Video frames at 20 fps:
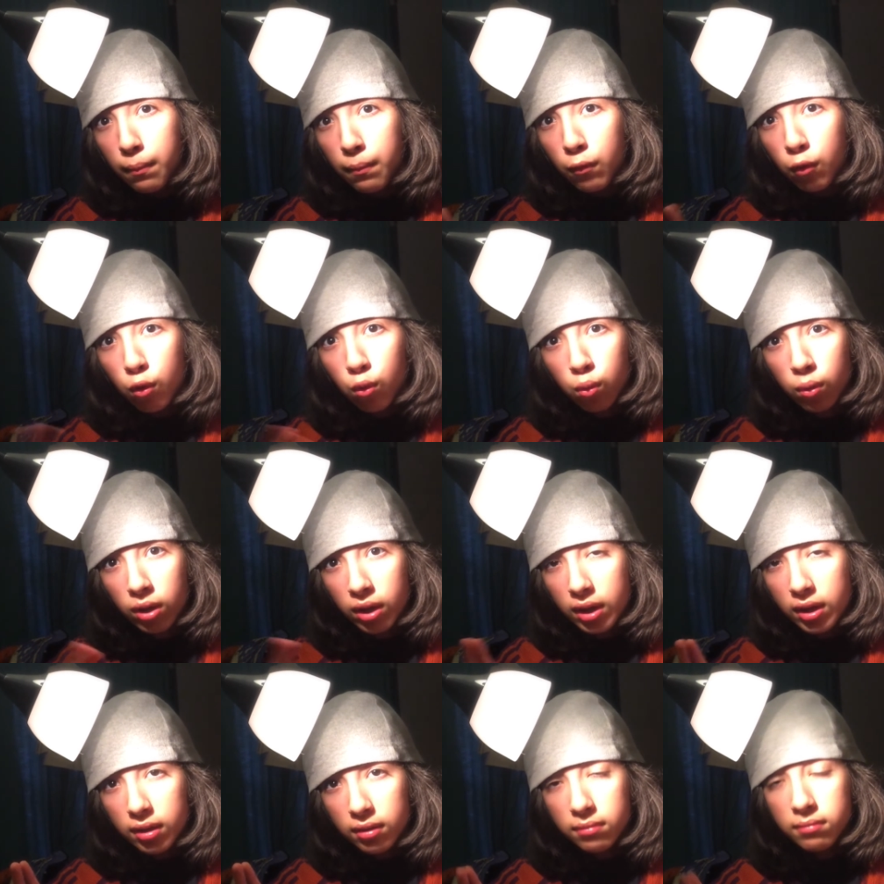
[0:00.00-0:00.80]

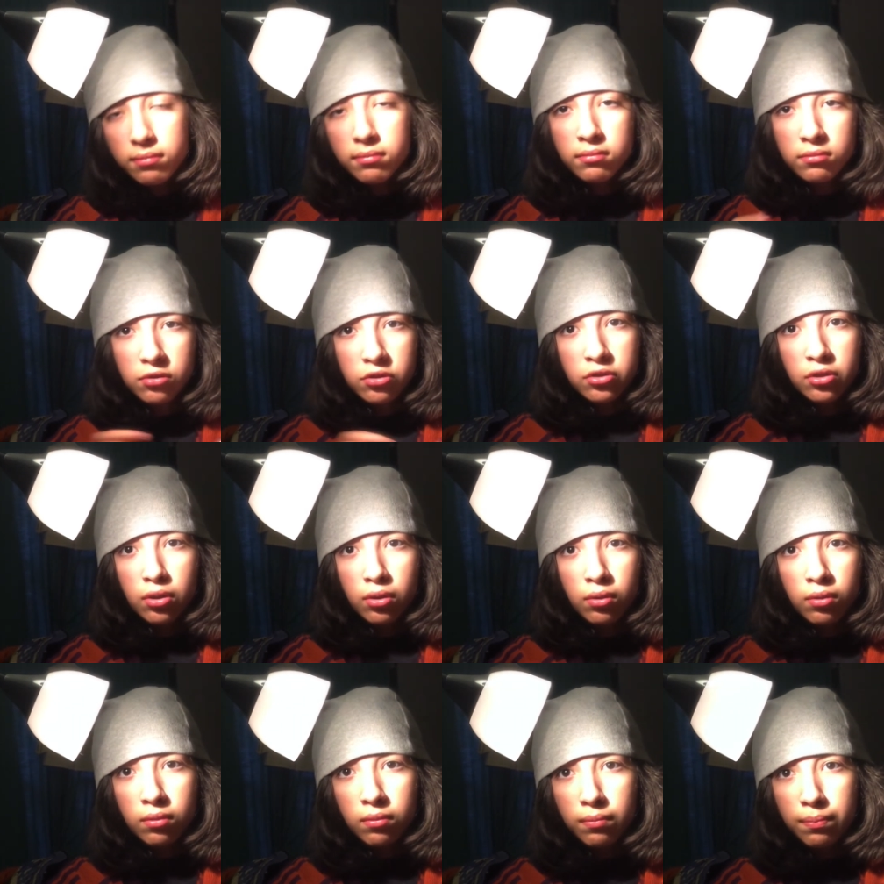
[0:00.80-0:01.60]
quick.
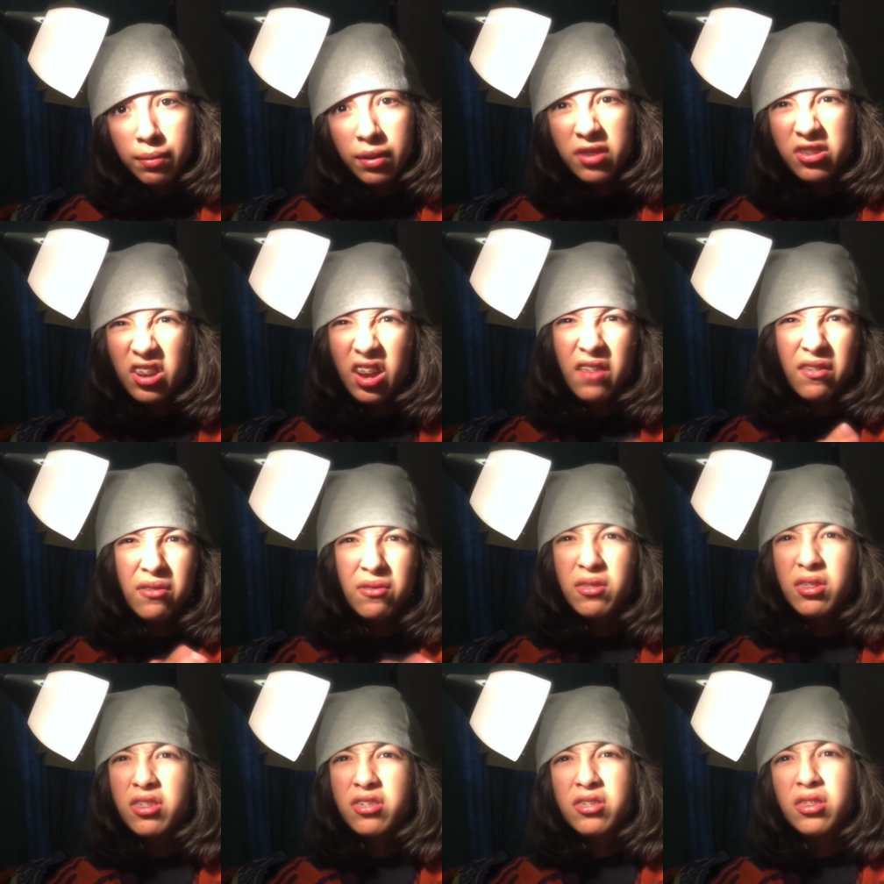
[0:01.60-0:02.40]
So, because I haven't
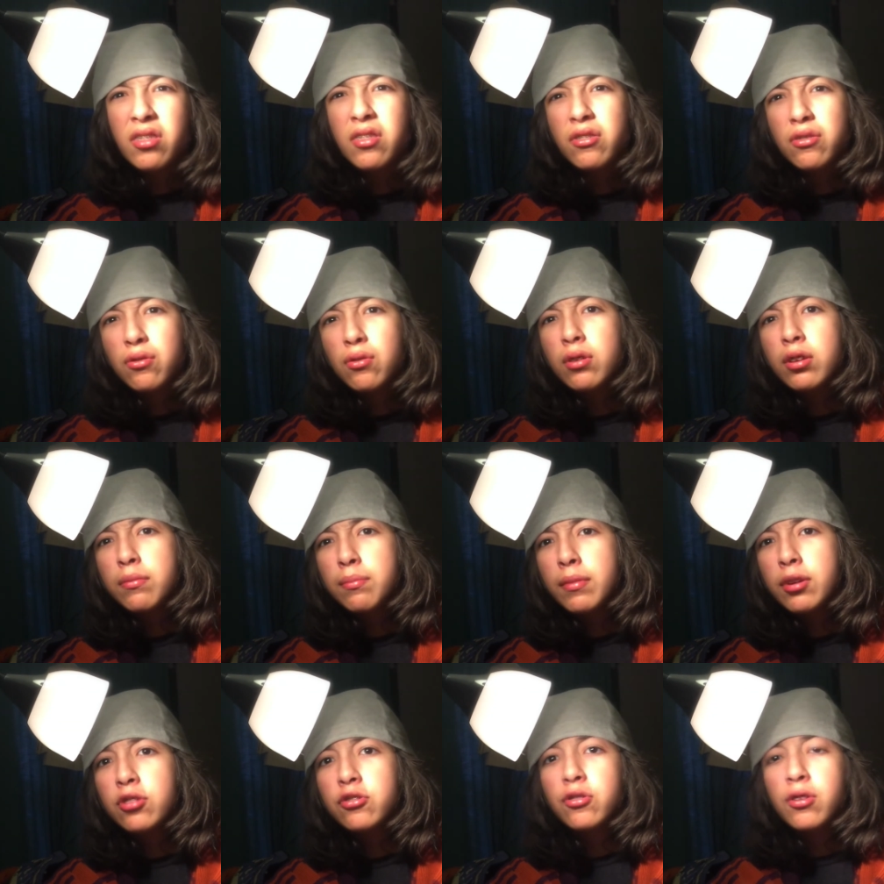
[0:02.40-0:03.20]
really seen the story as
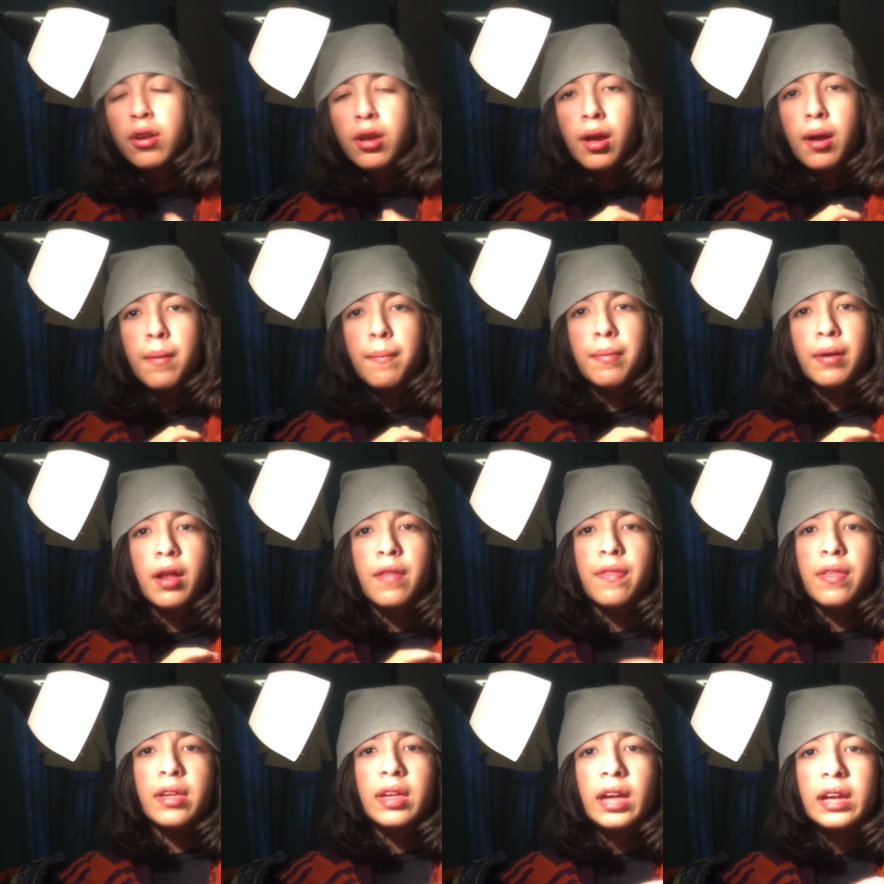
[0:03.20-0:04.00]
much, but I
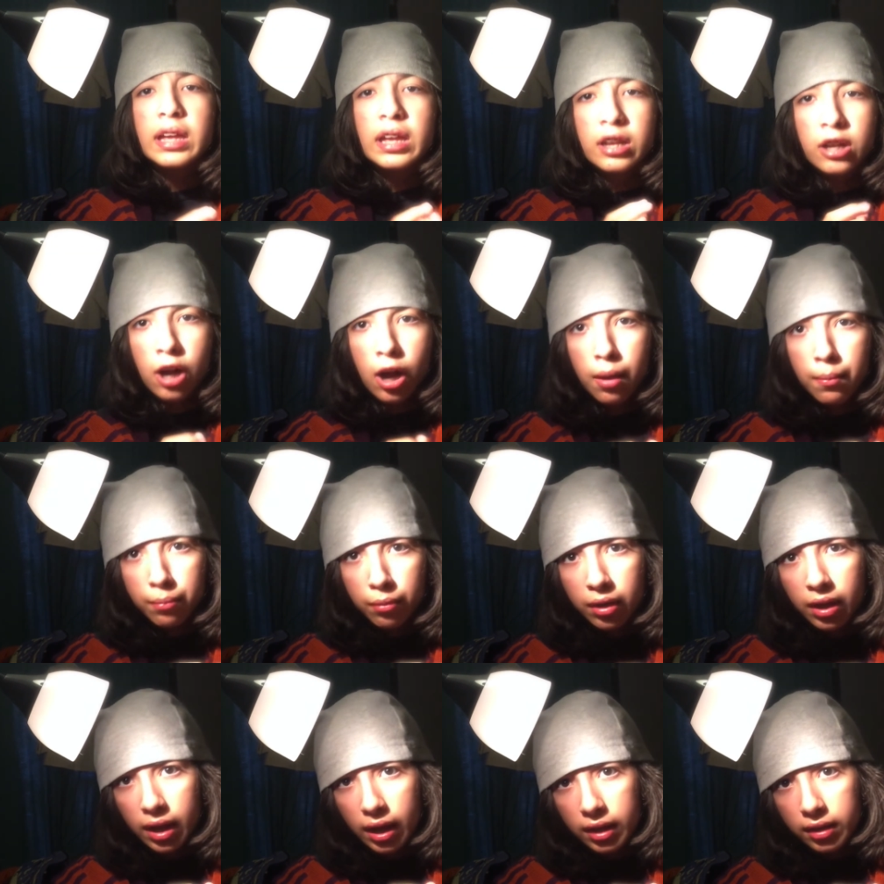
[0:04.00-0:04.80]
think I can
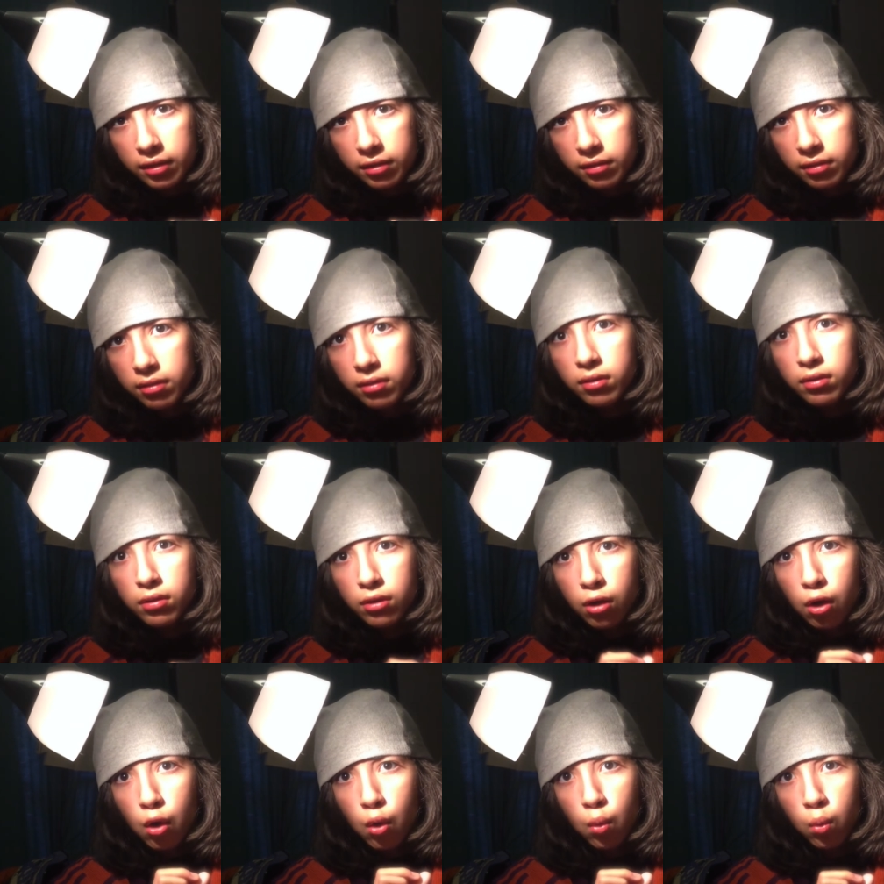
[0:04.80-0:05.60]
comprehend
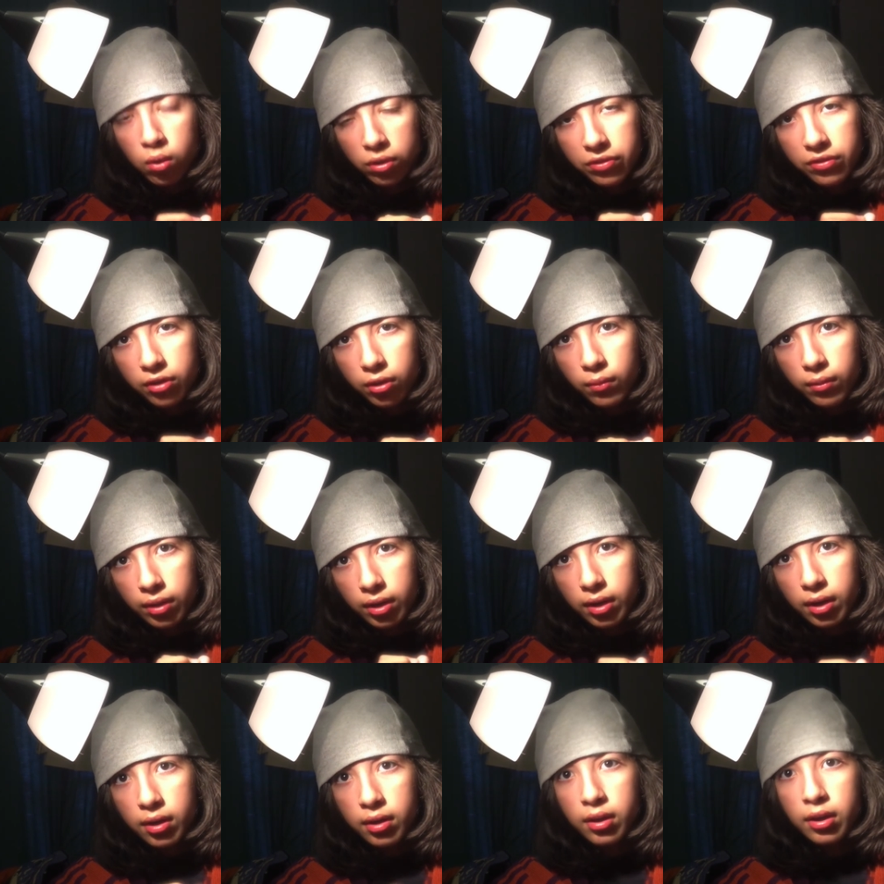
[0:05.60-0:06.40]
what's going
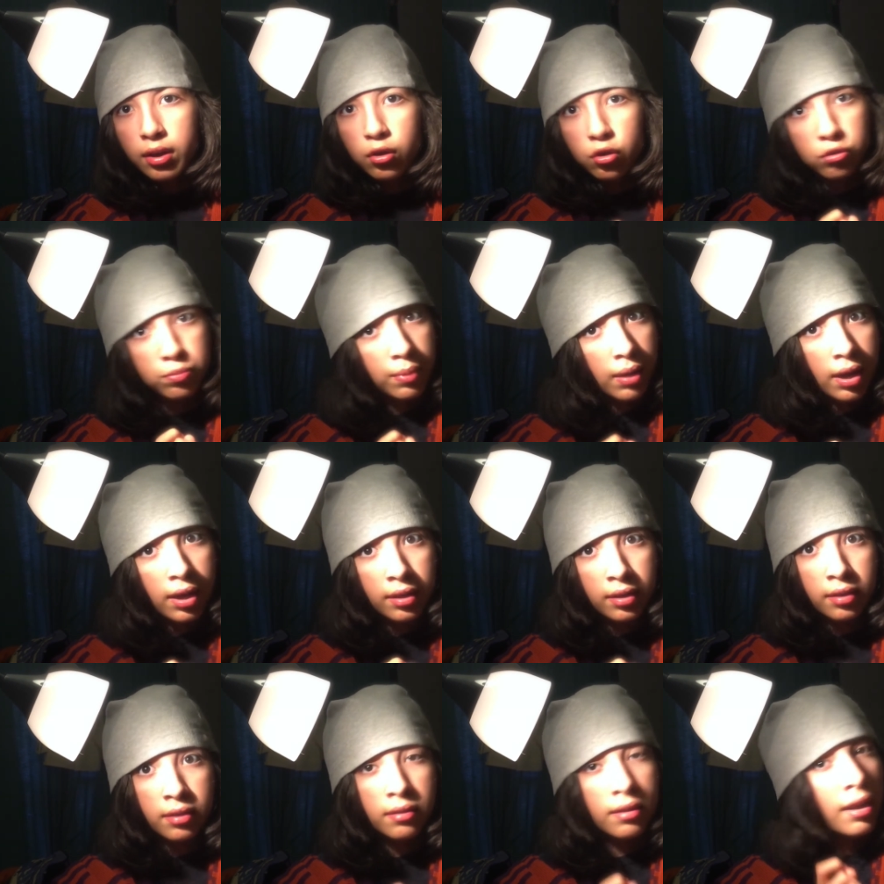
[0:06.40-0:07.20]
on and who's behind
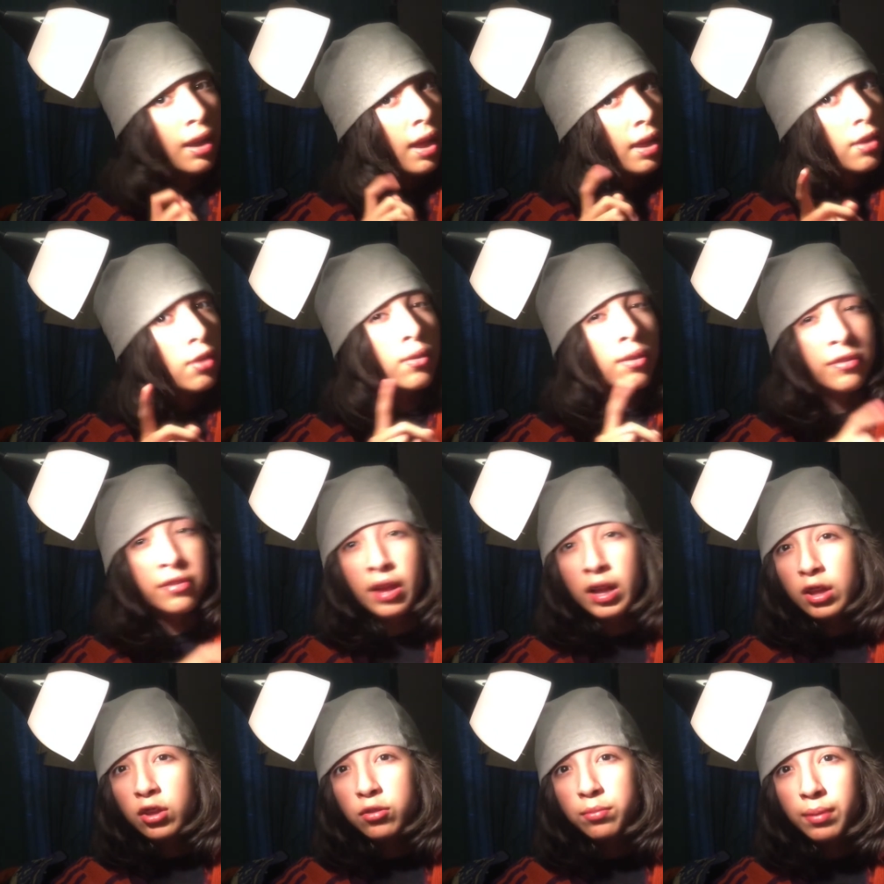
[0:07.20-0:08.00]
it, and I know
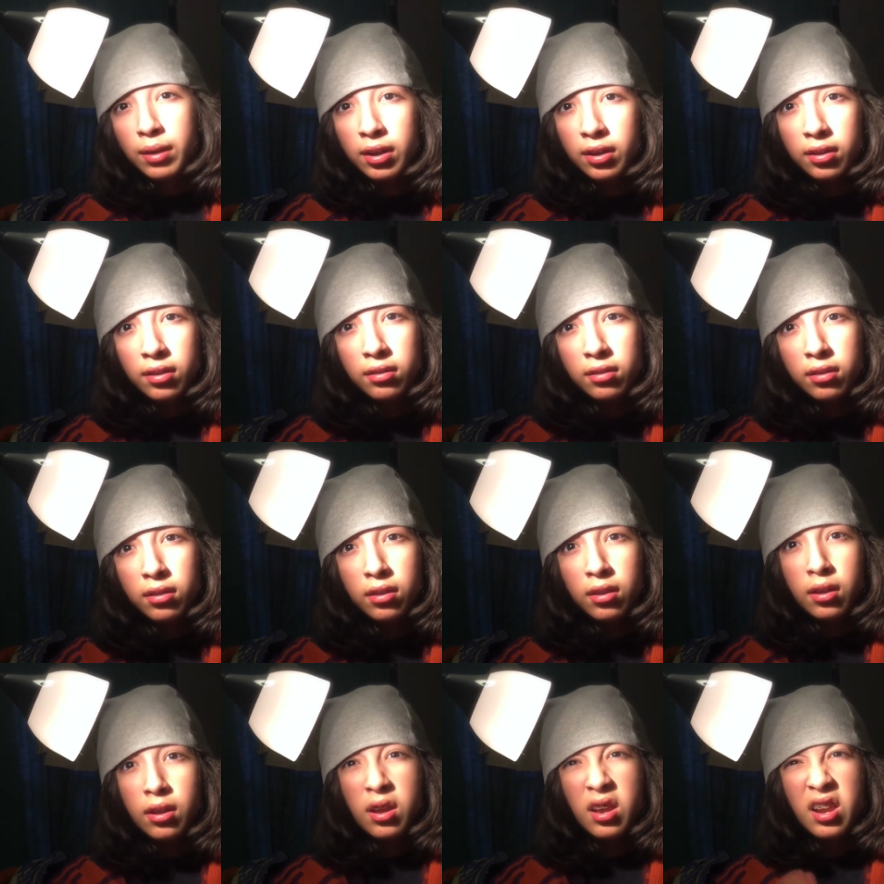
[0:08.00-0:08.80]
exactly who's behind it,
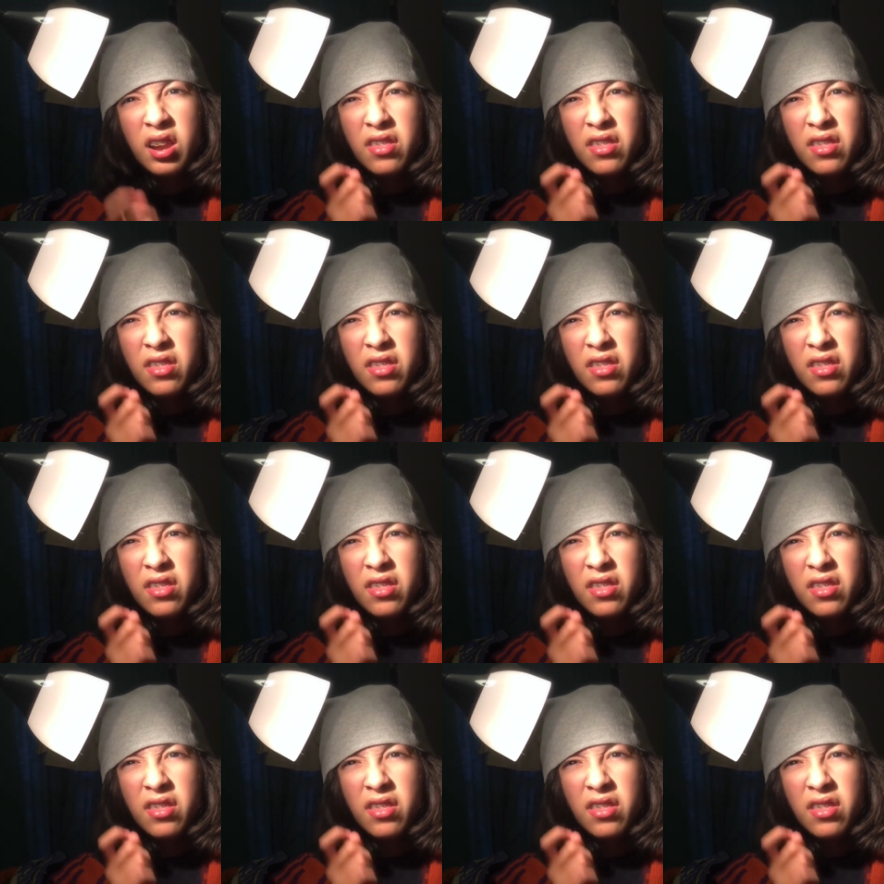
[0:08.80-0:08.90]
and